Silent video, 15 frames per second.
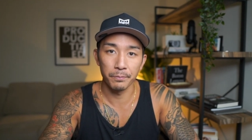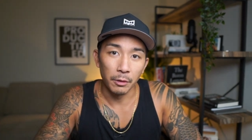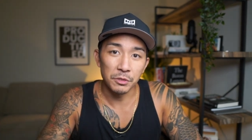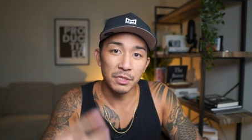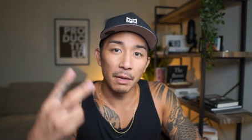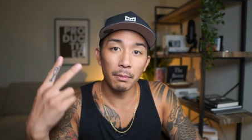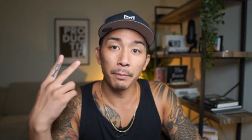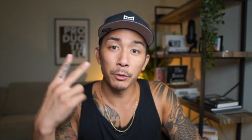Now,
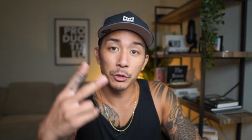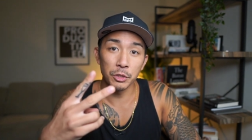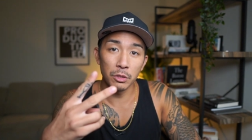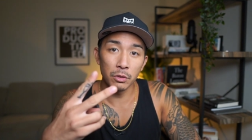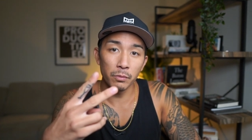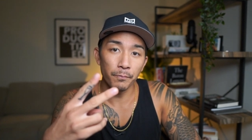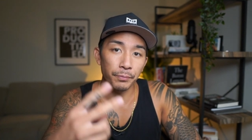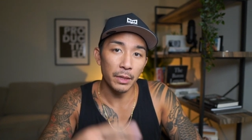step number
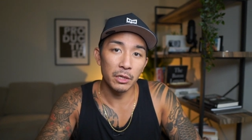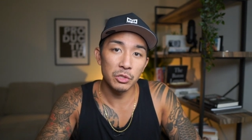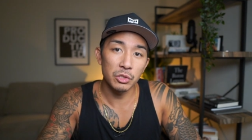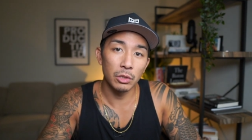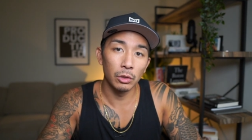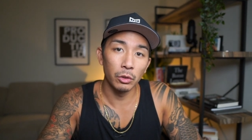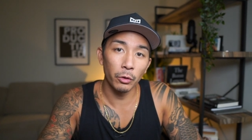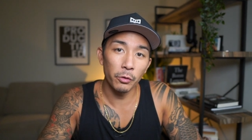two is
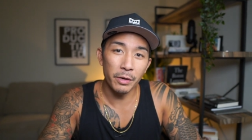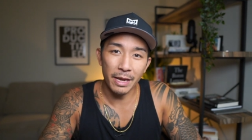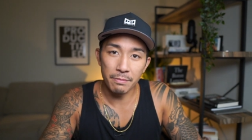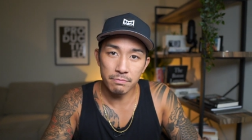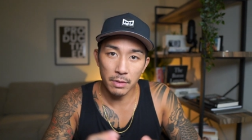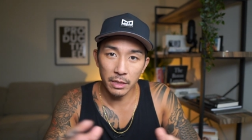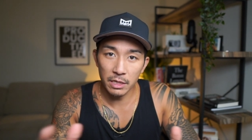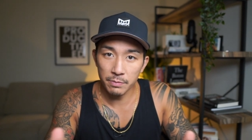to learn a
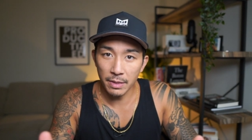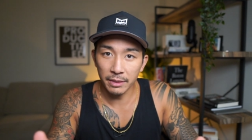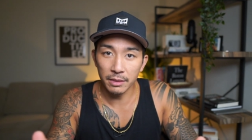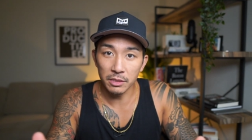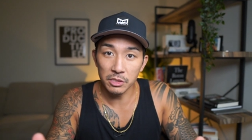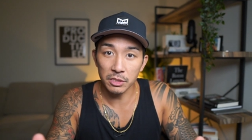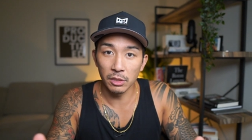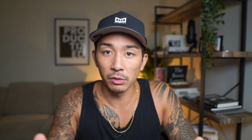money
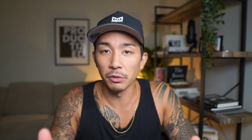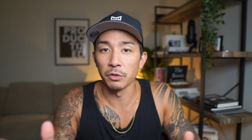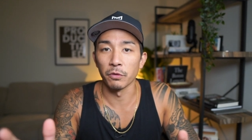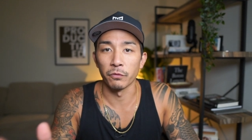making skill in your